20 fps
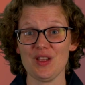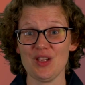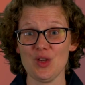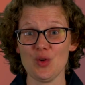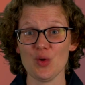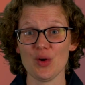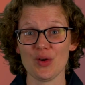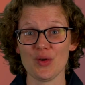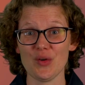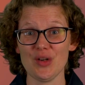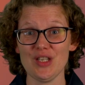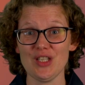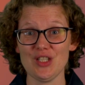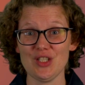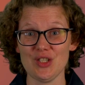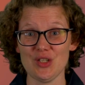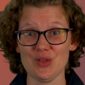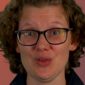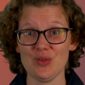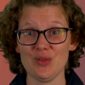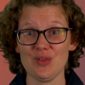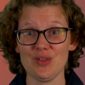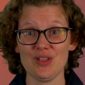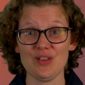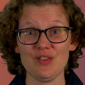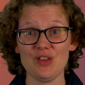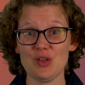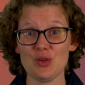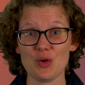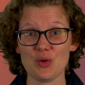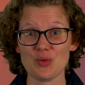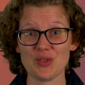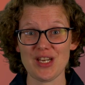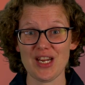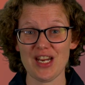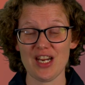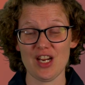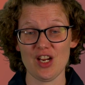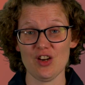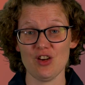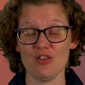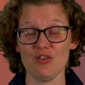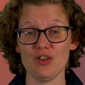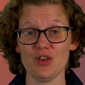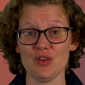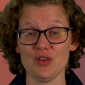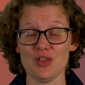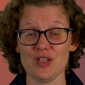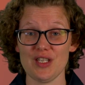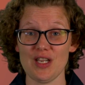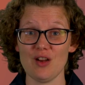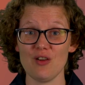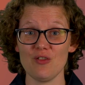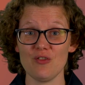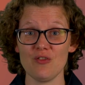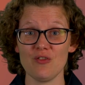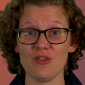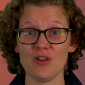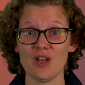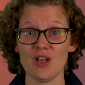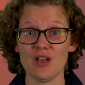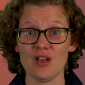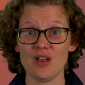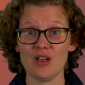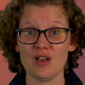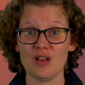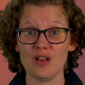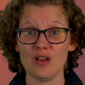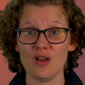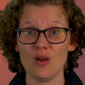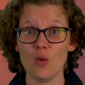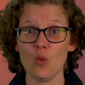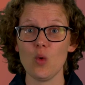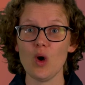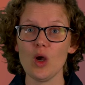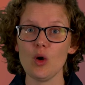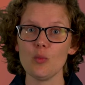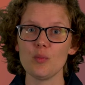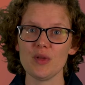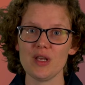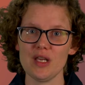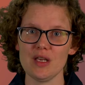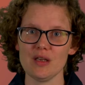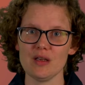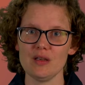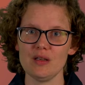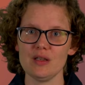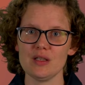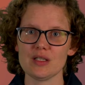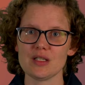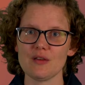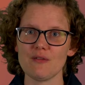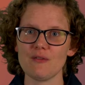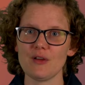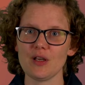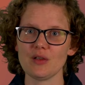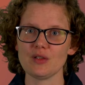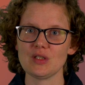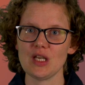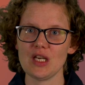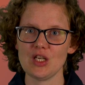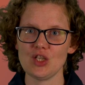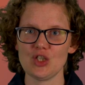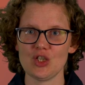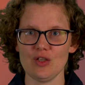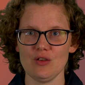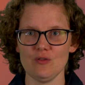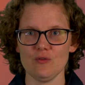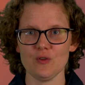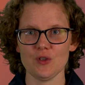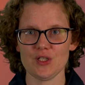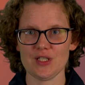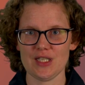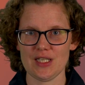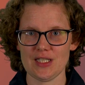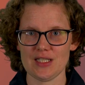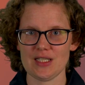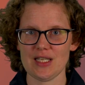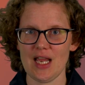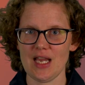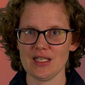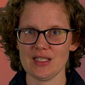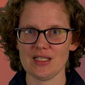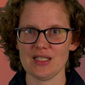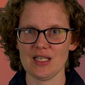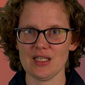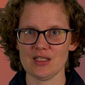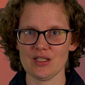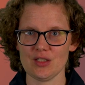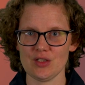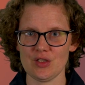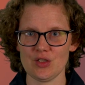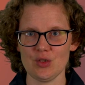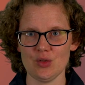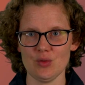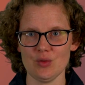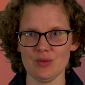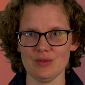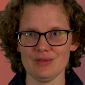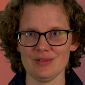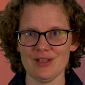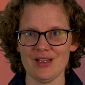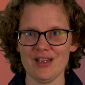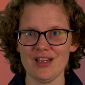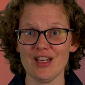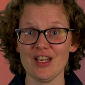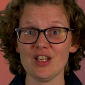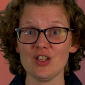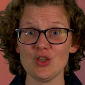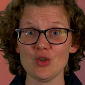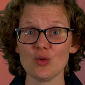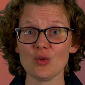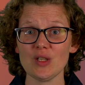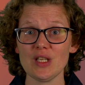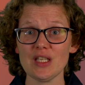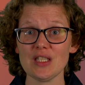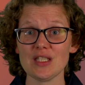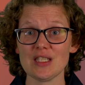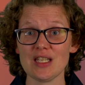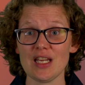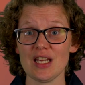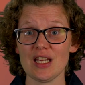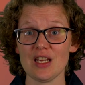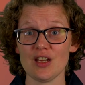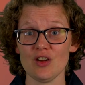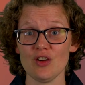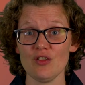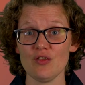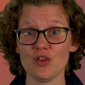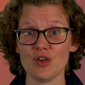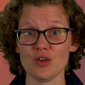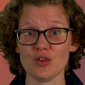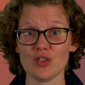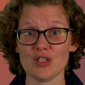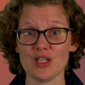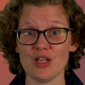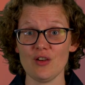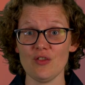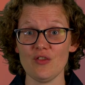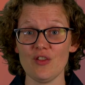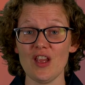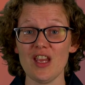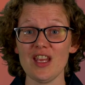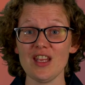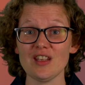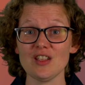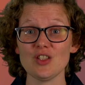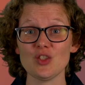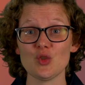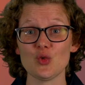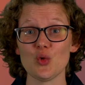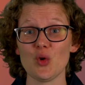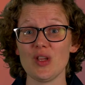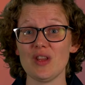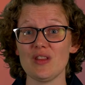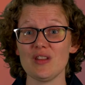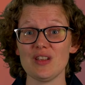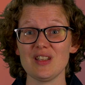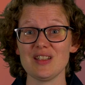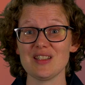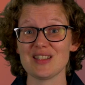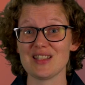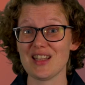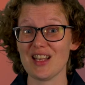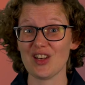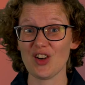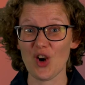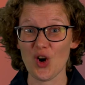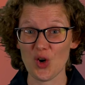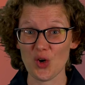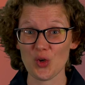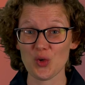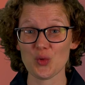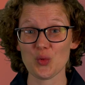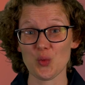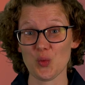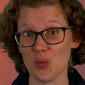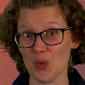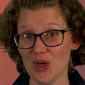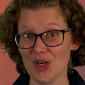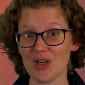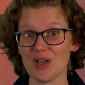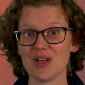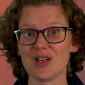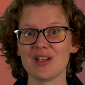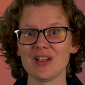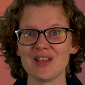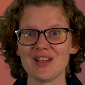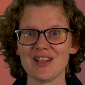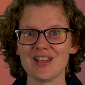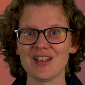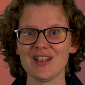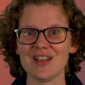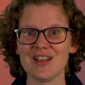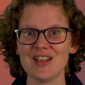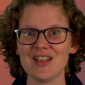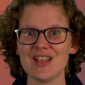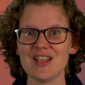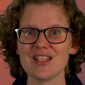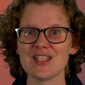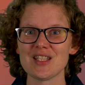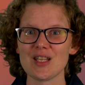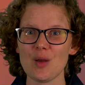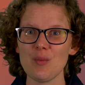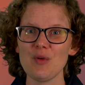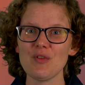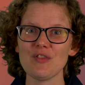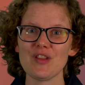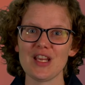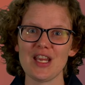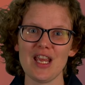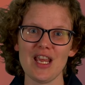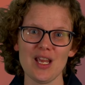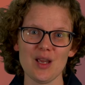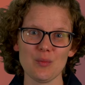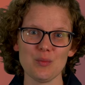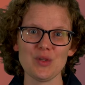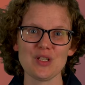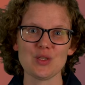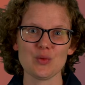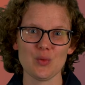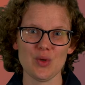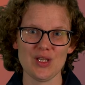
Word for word: that you are going to do if you don't take care of yourself. Well-being is a foundation for success as a student, and you'll need to take care of yourself and enjoy things that aren't work. Some of the campus